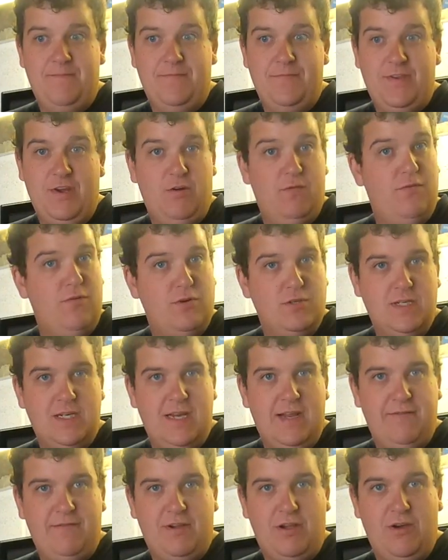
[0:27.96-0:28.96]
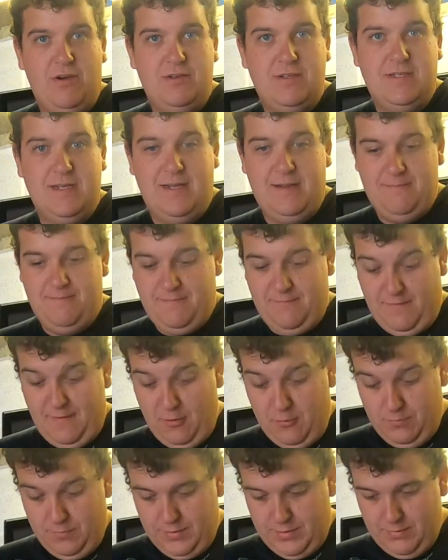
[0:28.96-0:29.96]
So unfortunately it never got
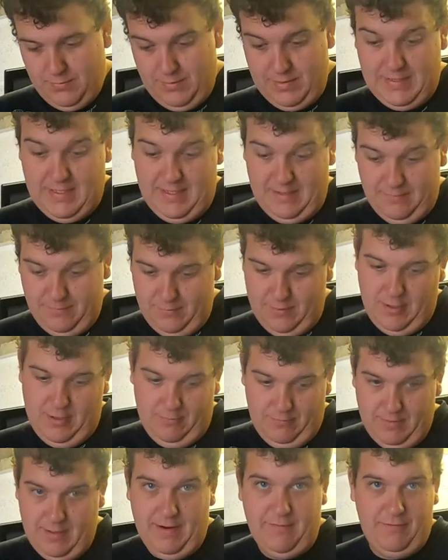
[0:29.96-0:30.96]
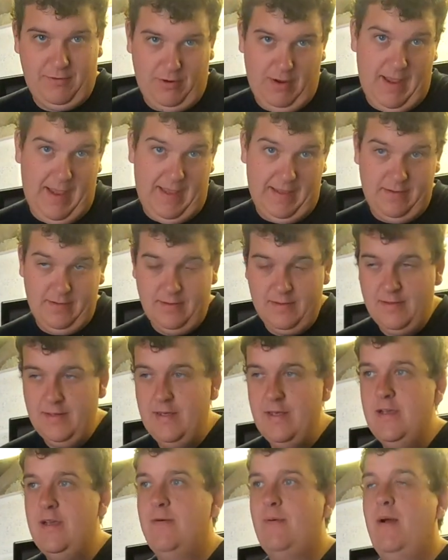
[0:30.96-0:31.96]
filmed. Well, it did, but you know, it never got aired.
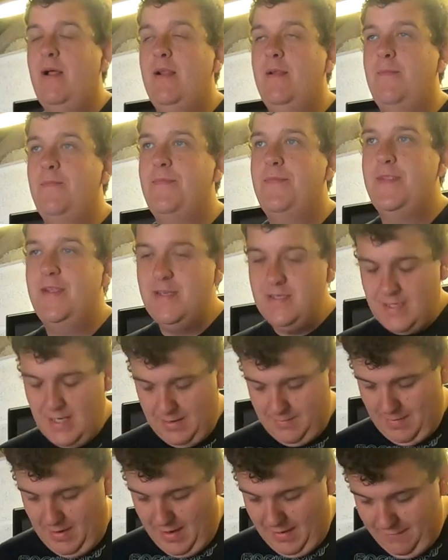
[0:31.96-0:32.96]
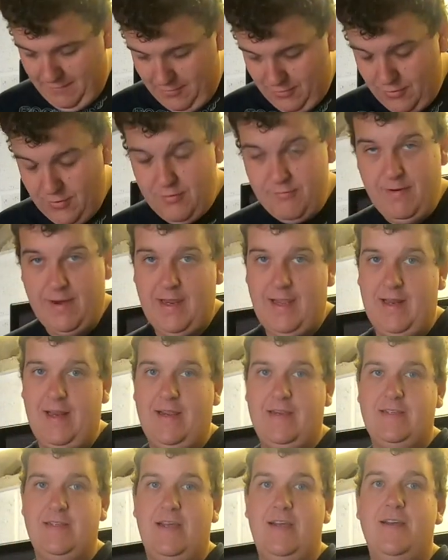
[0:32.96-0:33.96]
Well, this time I have another
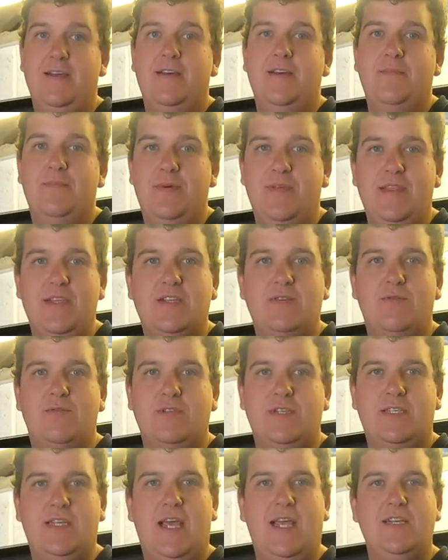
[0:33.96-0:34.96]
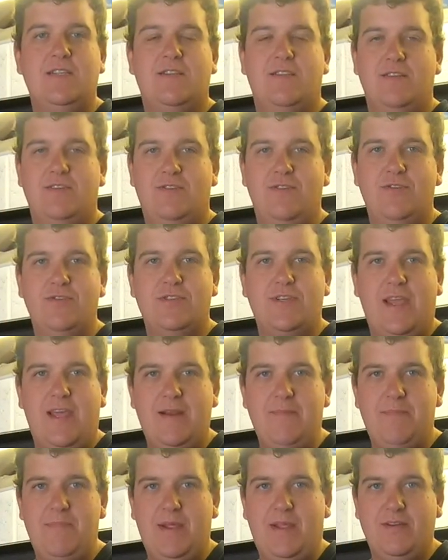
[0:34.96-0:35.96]
regulator, but this one's attached to the door
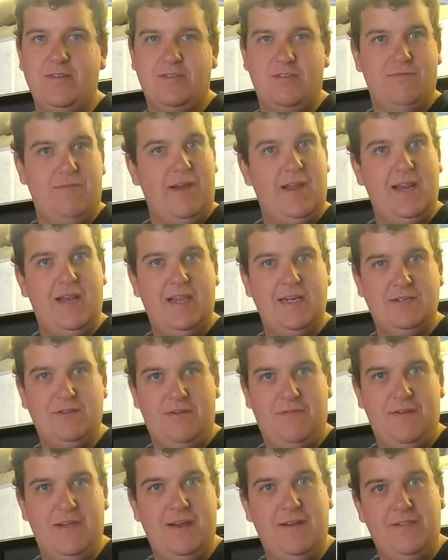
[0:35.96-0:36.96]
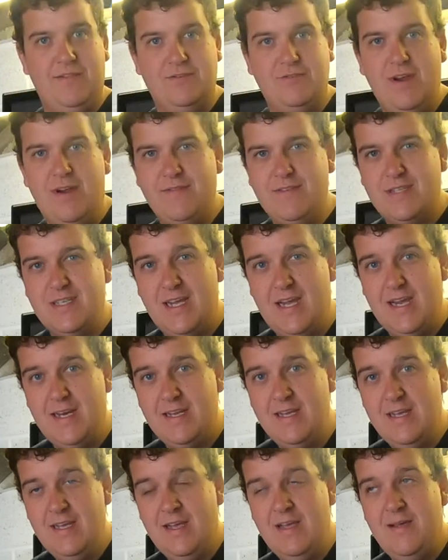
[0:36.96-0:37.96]
skin because the regulator I fitted on the driver's side,
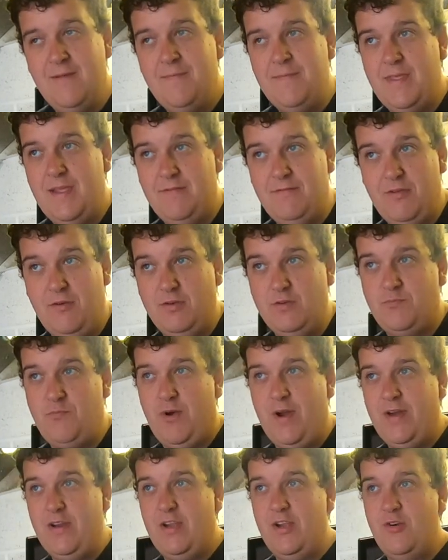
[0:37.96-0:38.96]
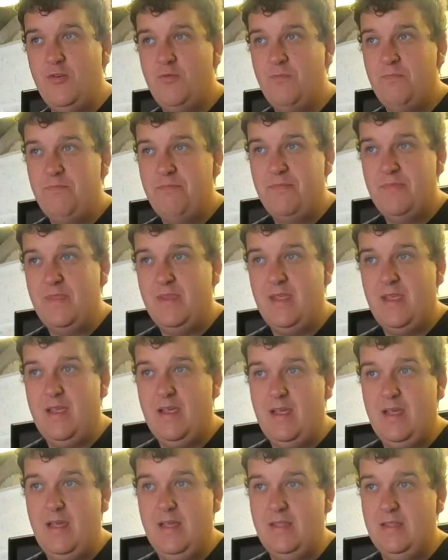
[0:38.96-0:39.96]
even though it's brand new,
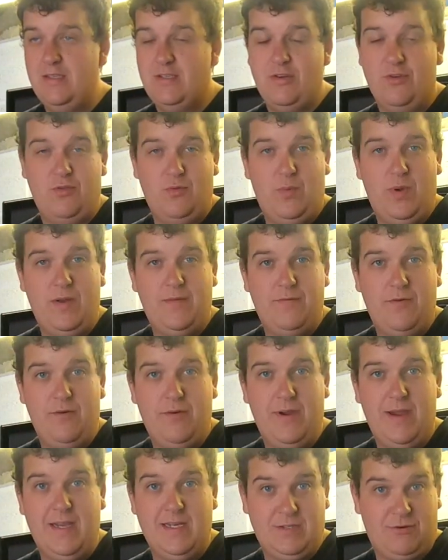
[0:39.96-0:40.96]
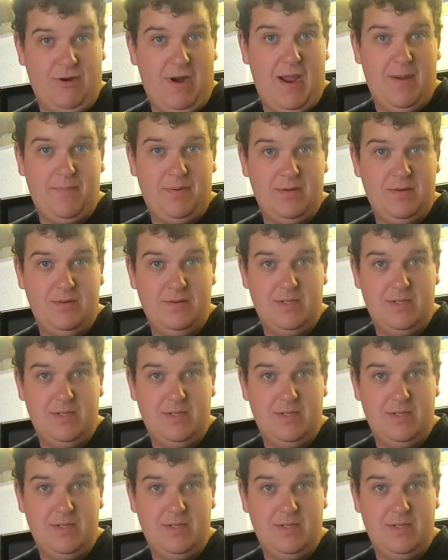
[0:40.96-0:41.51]
there's no other word for it, it's crap.